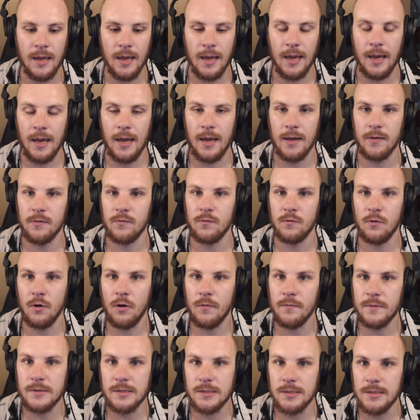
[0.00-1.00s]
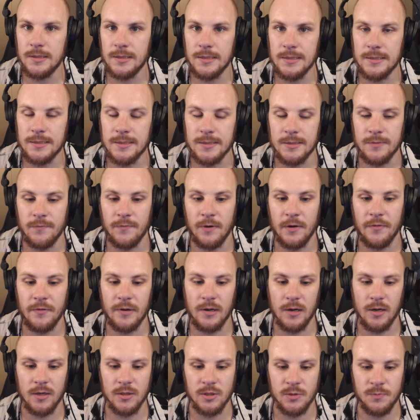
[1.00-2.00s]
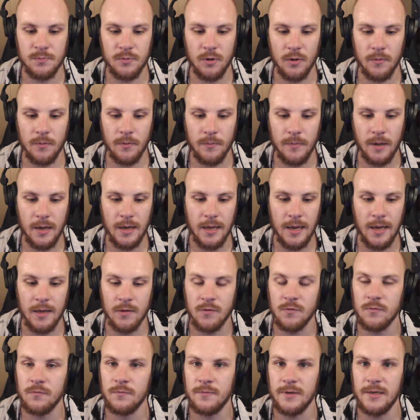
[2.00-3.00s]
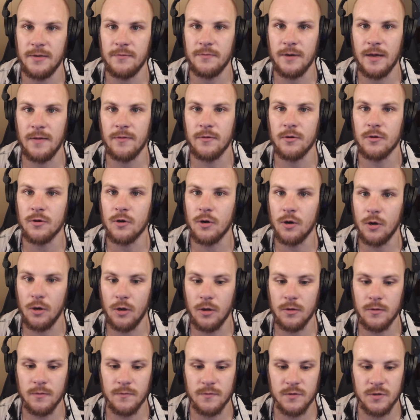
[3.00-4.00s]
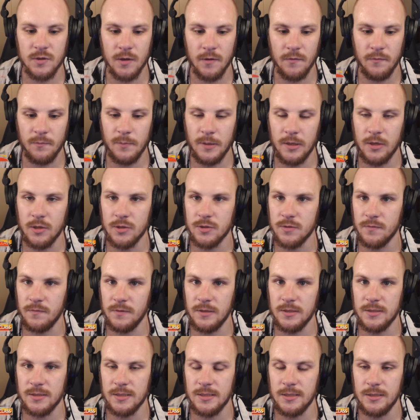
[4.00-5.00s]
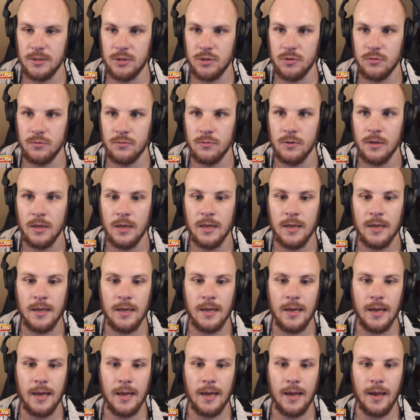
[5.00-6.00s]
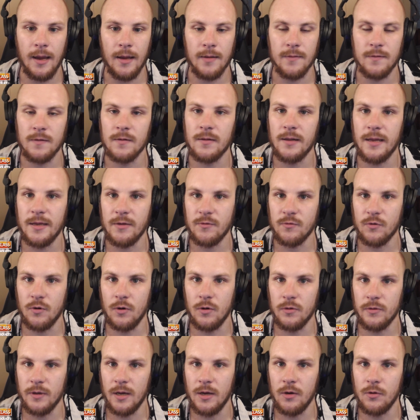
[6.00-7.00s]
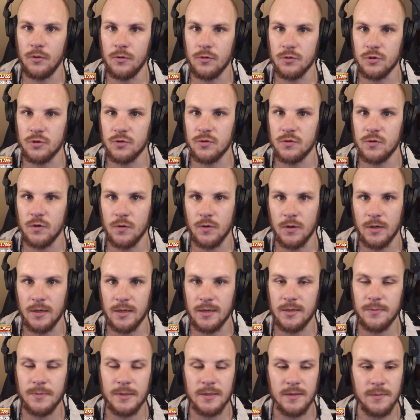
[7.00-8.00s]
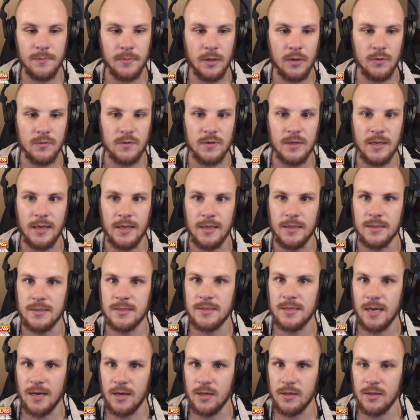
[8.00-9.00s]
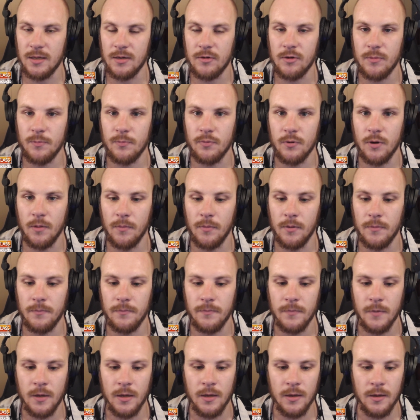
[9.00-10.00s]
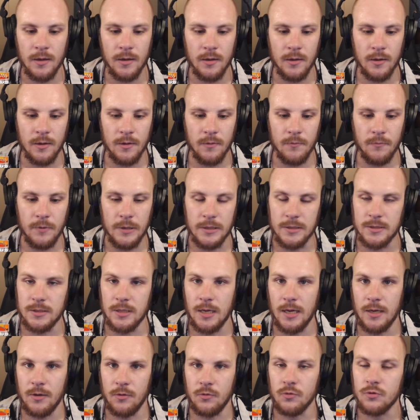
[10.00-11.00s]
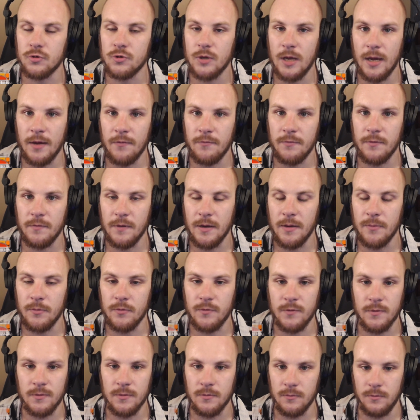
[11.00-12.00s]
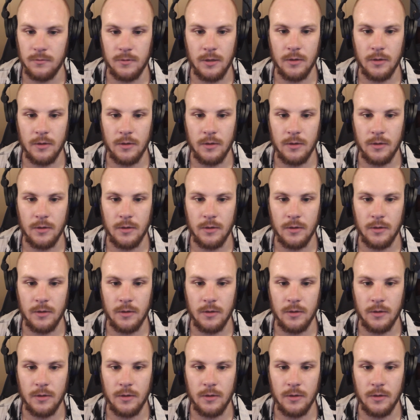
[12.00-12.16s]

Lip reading: And obviously this is a very large problem. I had to re-render a lot of stuff because of this issue. And later on, I'll also talk a little bit about a secondary problem, which I also have with Ableton.